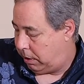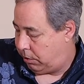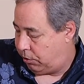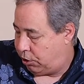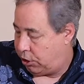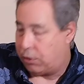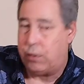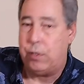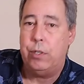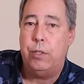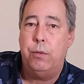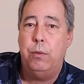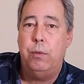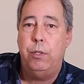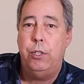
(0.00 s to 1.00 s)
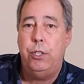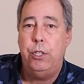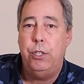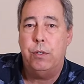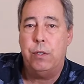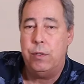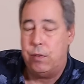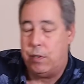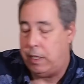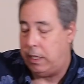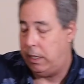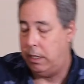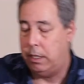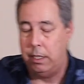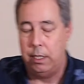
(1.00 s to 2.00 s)
just so you can
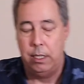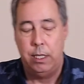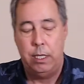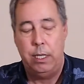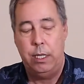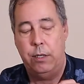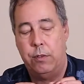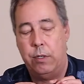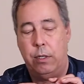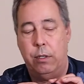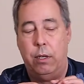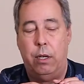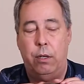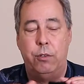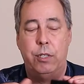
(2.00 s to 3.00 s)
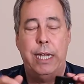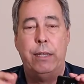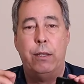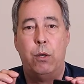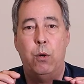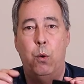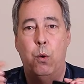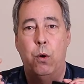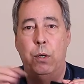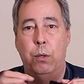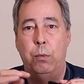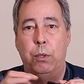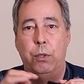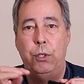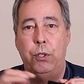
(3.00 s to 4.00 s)
see, is I'll take the cord
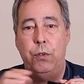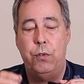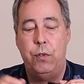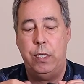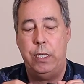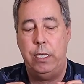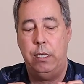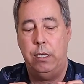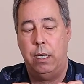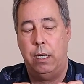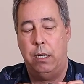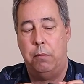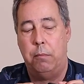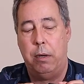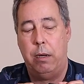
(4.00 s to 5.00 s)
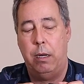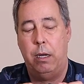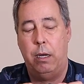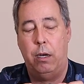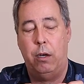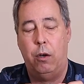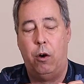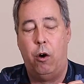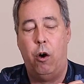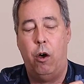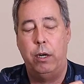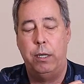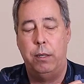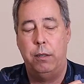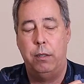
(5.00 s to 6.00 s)
and we'll use the
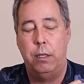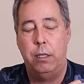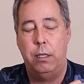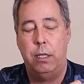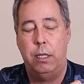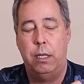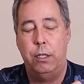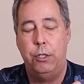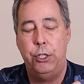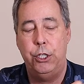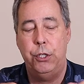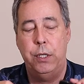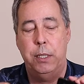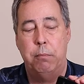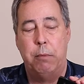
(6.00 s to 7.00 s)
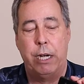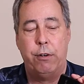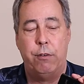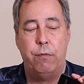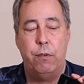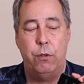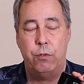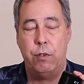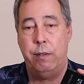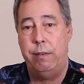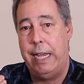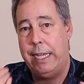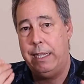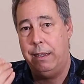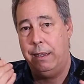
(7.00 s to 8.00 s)
on-unit microphone. So I've
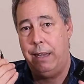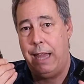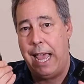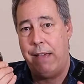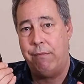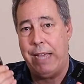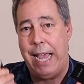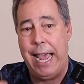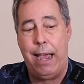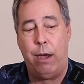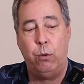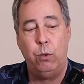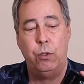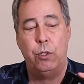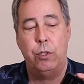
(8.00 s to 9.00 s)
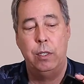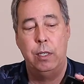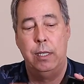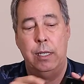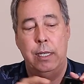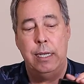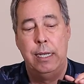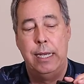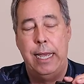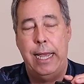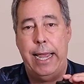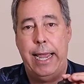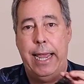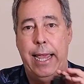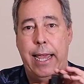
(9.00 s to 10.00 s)
taken the lav out,
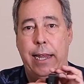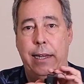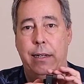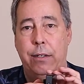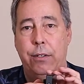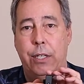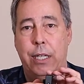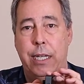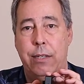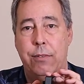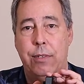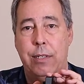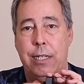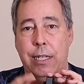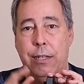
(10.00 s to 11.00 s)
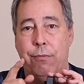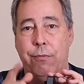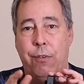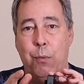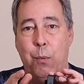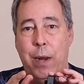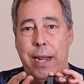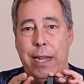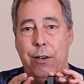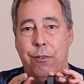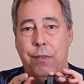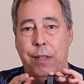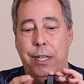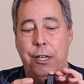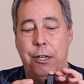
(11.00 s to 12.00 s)
and you can't see it from way
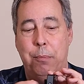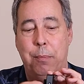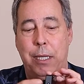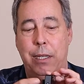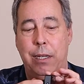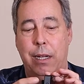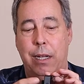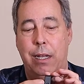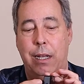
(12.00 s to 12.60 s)
over there, but